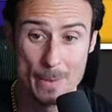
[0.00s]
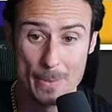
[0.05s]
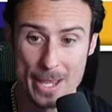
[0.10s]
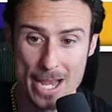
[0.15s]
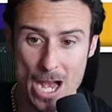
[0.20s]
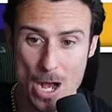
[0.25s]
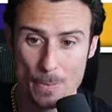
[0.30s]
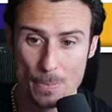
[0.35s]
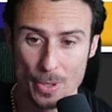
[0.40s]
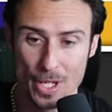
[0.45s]
They
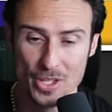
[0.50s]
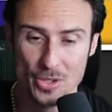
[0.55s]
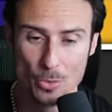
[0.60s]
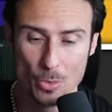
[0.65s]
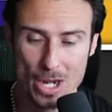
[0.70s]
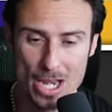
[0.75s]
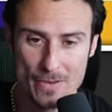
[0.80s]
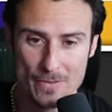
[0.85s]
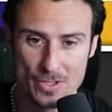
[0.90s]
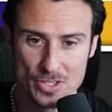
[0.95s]
outplayed the
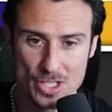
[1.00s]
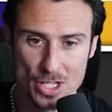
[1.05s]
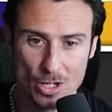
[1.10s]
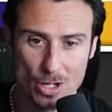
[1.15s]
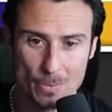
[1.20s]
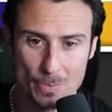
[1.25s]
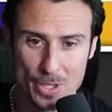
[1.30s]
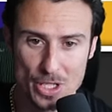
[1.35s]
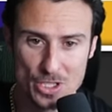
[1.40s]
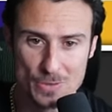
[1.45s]
Ravens here
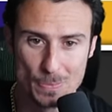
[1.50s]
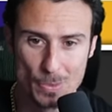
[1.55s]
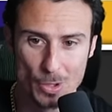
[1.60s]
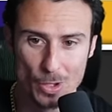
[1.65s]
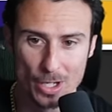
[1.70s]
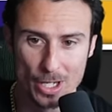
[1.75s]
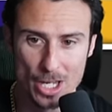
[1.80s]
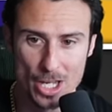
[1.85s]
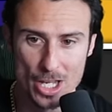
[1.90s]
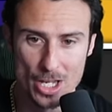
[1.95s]
in
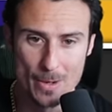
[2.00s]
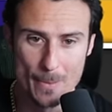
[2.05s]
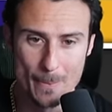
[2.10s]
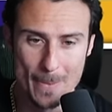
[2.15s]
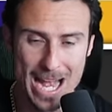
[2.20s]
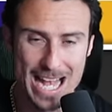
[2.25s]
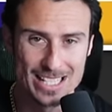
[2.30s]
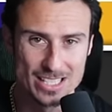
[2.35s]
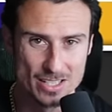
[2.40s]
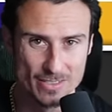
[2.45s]
Pittsburgh in, in a
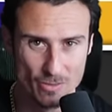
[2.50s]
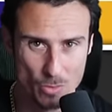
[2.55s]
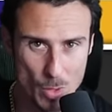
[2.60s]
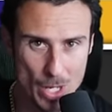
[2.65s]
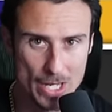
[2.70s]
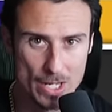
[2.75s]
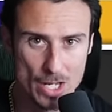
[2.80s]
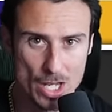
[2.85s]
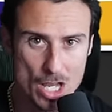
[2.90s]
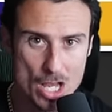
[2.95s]
massive
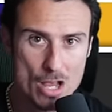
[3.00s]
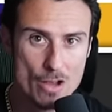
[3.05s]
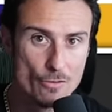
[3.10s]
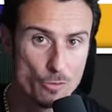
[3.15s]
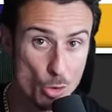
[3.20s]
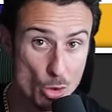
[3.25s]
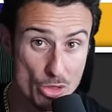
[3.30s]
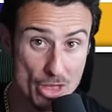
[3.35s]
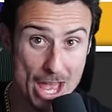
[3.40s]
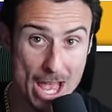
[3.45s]
win
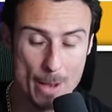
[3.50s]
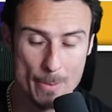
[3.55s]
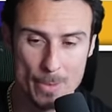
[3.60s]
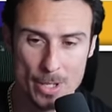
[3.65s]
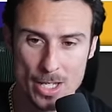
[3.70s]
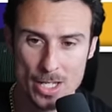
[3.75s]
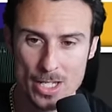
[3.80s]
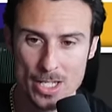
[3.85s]
for them